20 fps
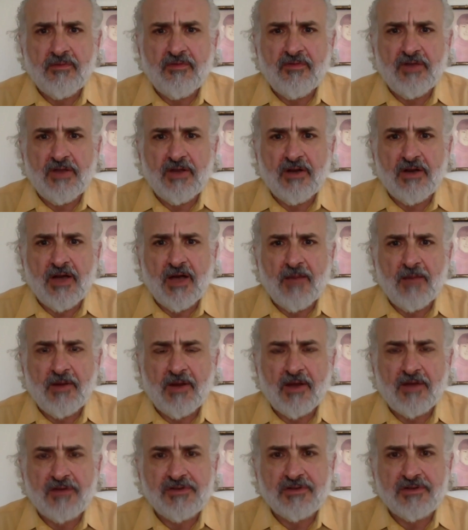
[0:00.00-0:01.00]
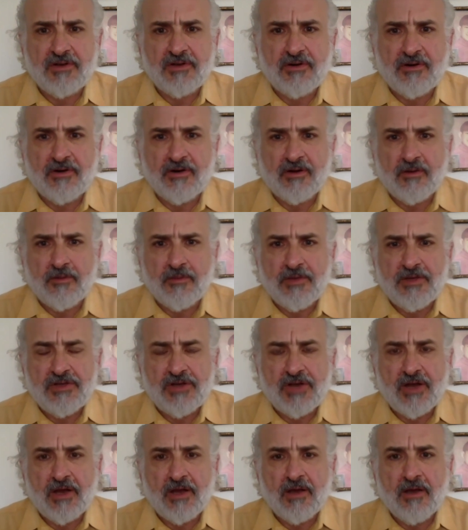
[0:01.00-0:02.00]
Vietnam, it actually hurt
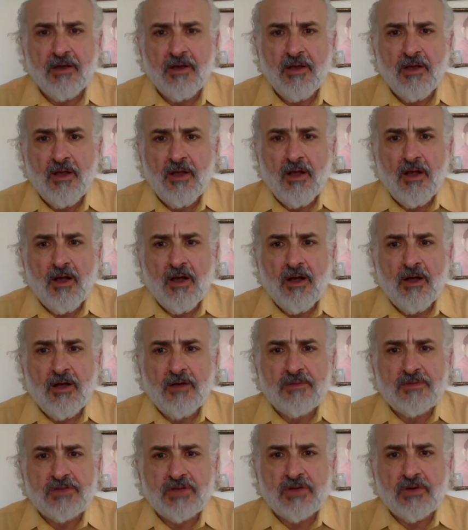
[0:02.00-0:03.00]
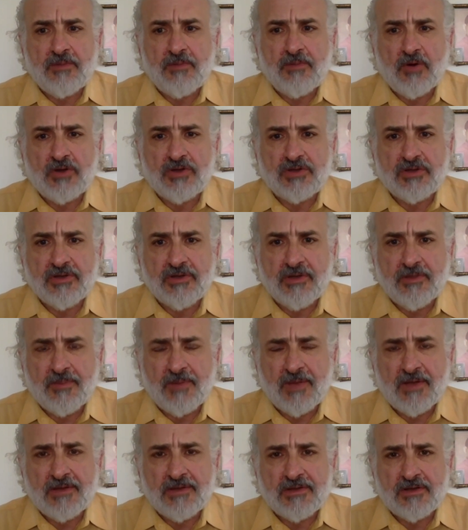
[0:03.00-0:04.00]
LBJ. So it partially
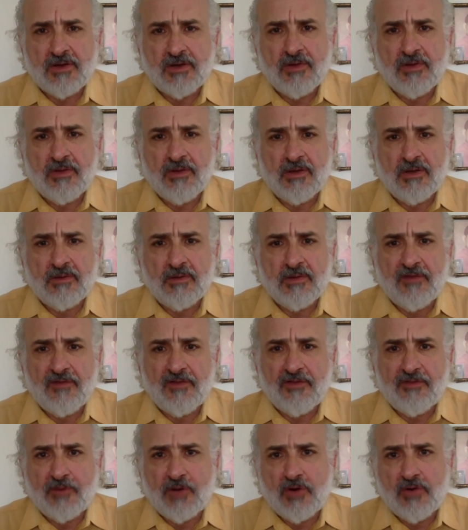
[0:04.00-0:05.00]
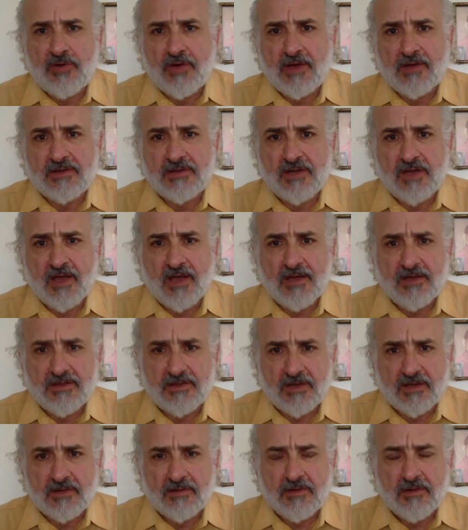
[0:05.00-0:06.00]
depends on the level of protest against
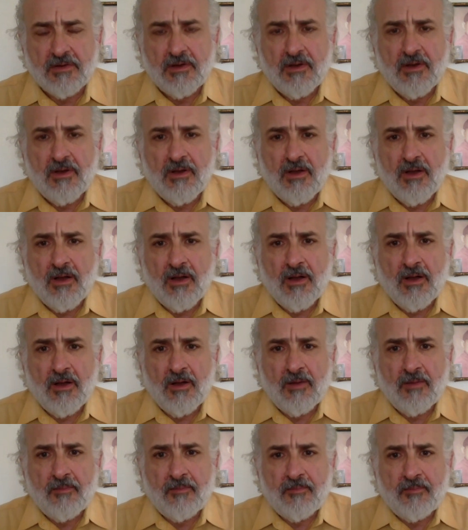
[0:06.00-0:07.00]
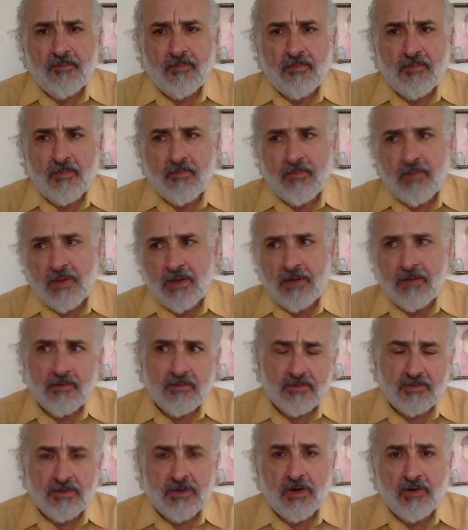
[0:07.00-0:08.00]
it. And
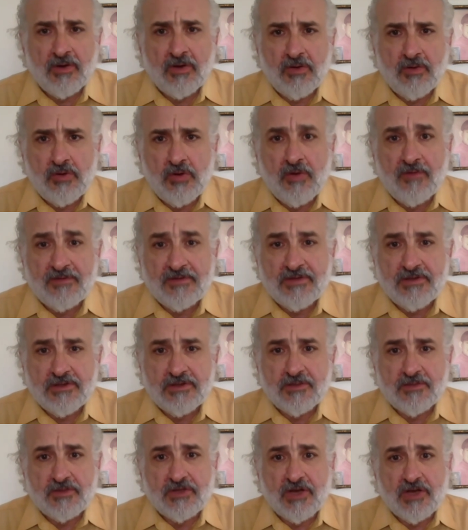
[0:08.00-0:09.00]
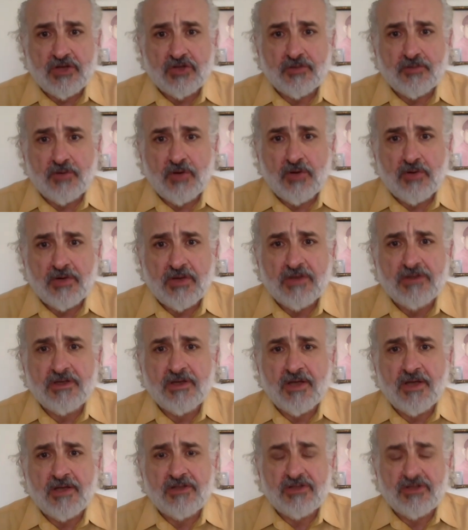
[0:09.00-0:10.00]
you have seen substantial protests
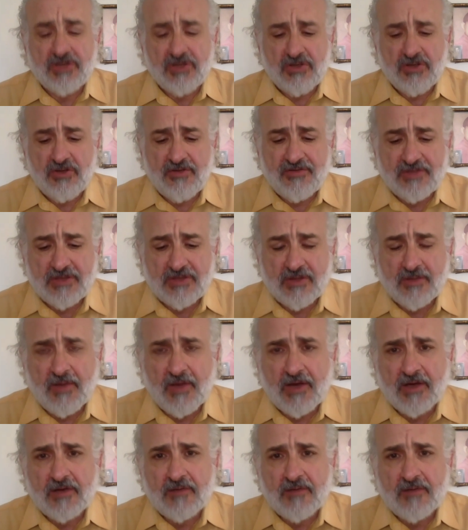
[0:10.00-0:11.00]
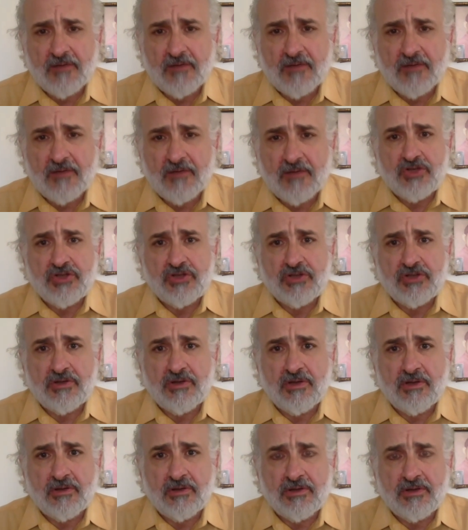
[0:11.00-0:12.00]
against it, and you've seen the Biden
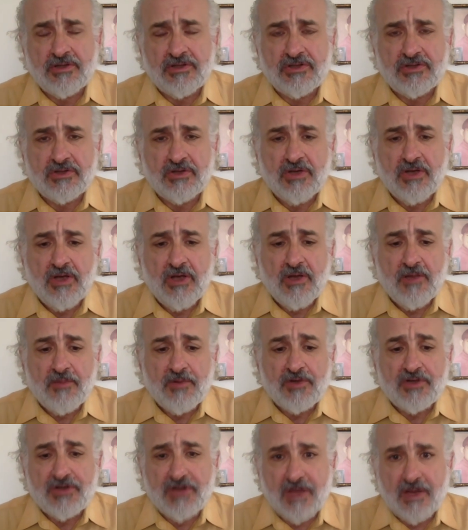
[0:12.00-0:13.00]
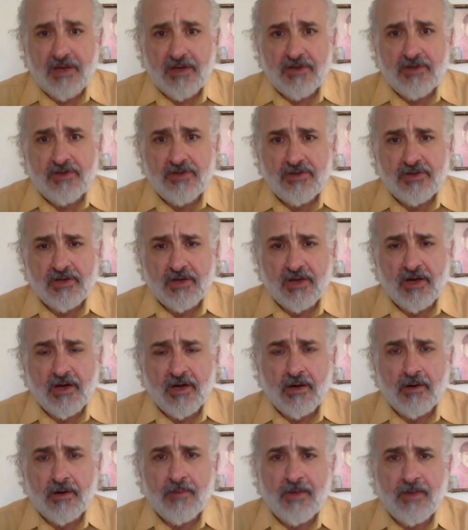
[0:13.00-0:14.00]
administration at least pretend to
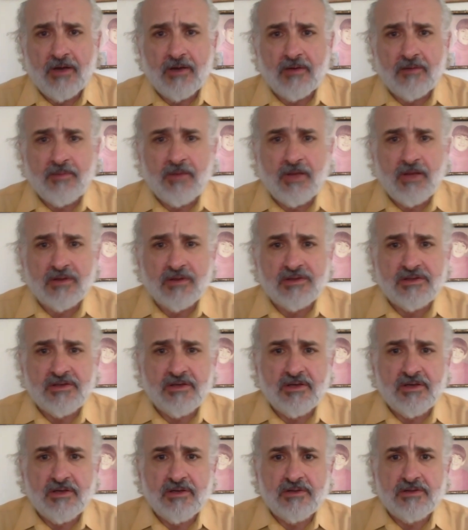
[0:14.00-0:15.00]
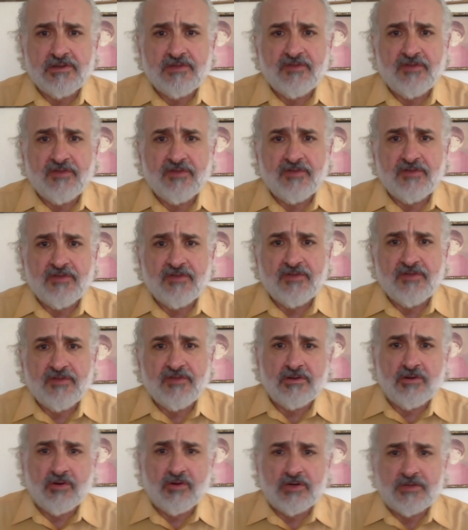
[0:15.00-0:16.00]
care about Palestinian civilians
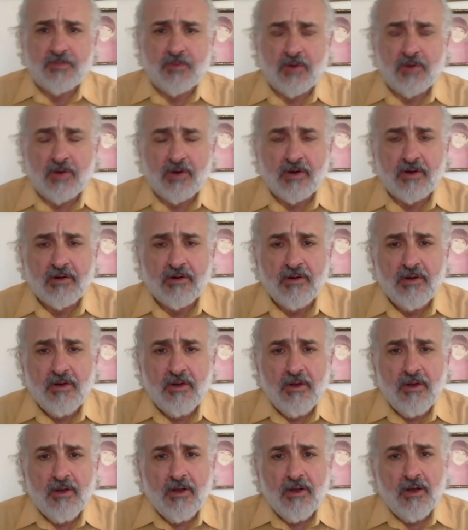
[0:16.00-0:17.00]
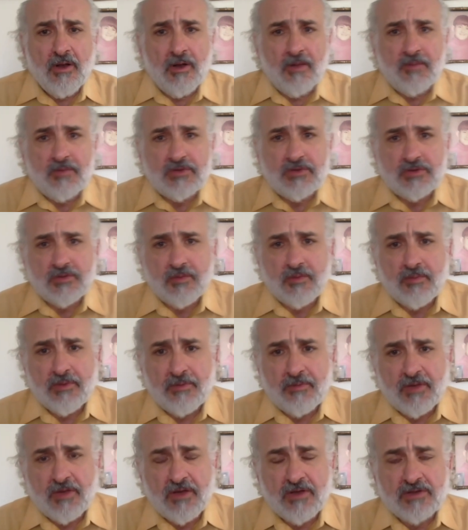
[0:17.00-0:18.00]
in large part, presumably
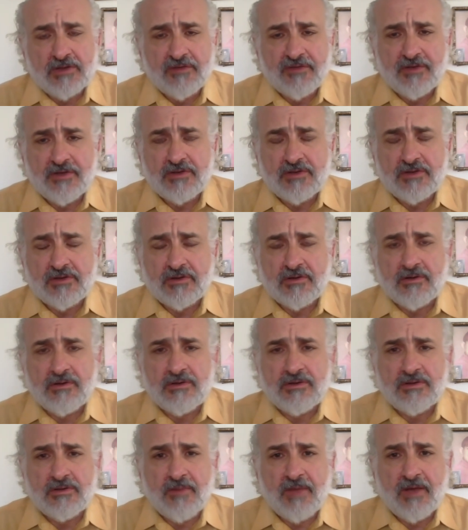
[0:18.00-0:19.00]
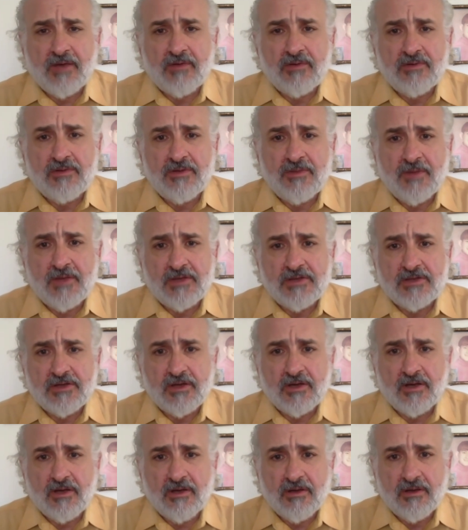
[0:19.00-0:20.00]
because of concerns about
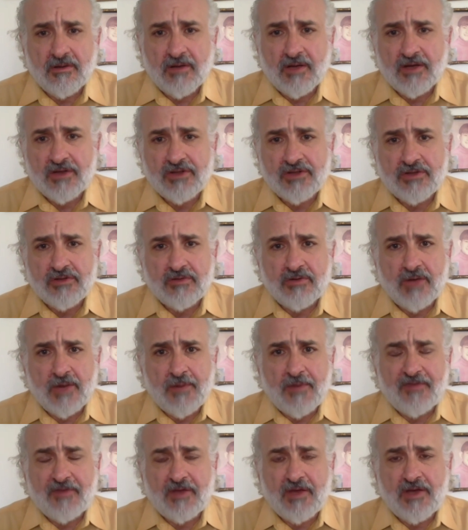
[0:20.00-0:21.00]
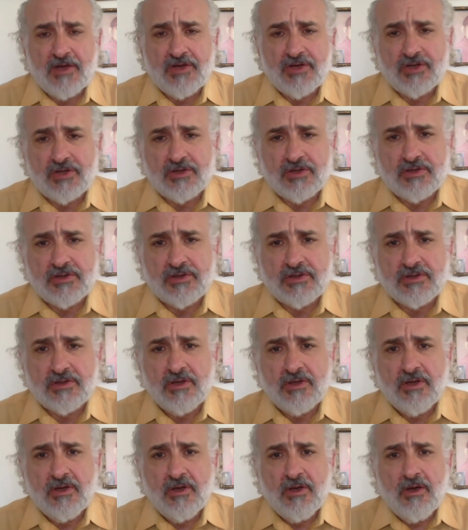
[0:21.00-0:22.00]
domestic and election ramifications
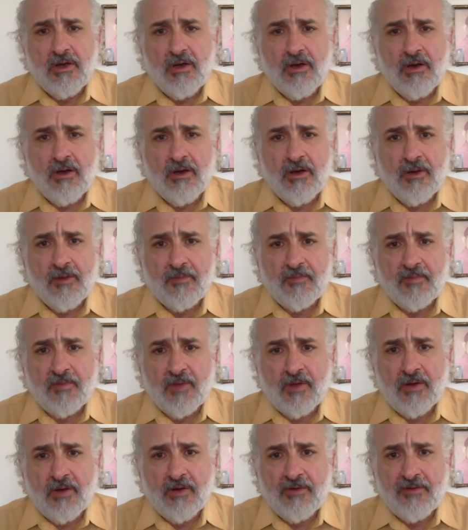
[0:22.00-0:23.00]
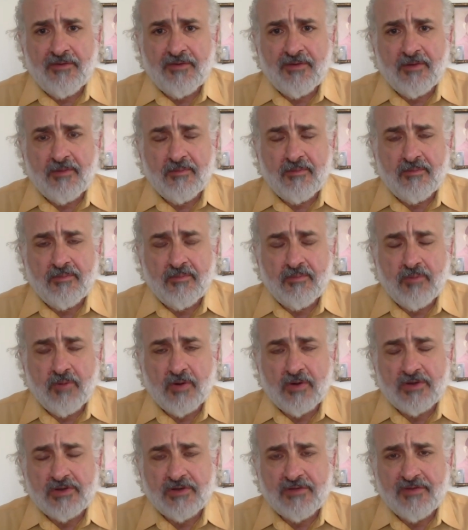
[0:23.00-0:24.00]
from
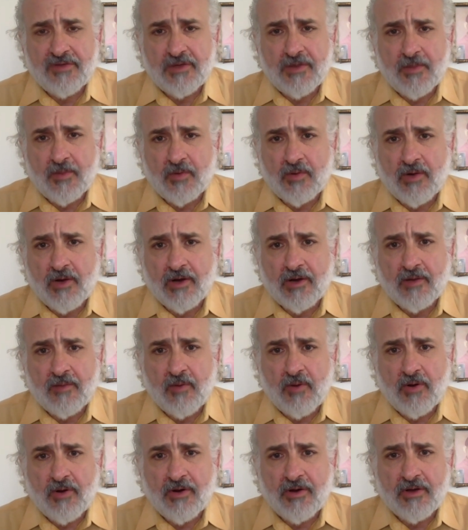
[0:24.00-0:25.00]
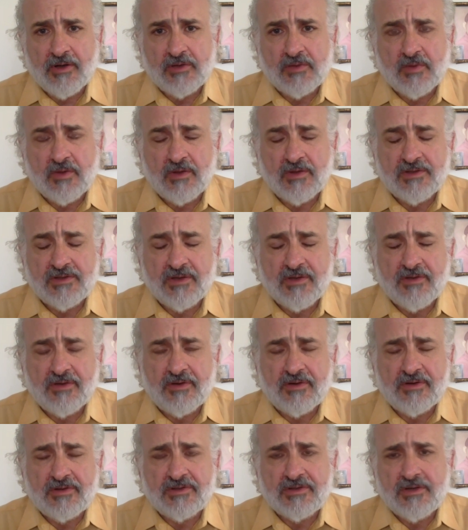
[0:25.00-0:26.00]
parts of the Democratic Party as well as
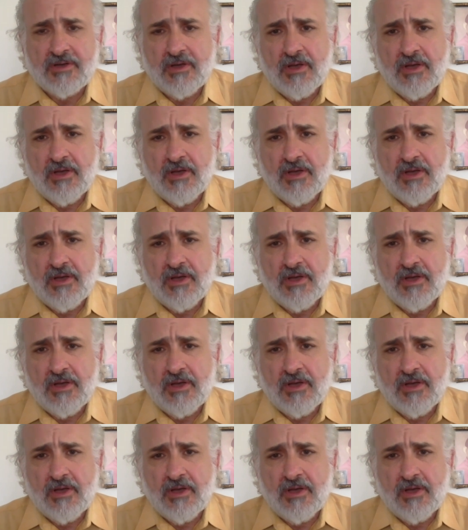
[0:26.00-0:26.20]
others.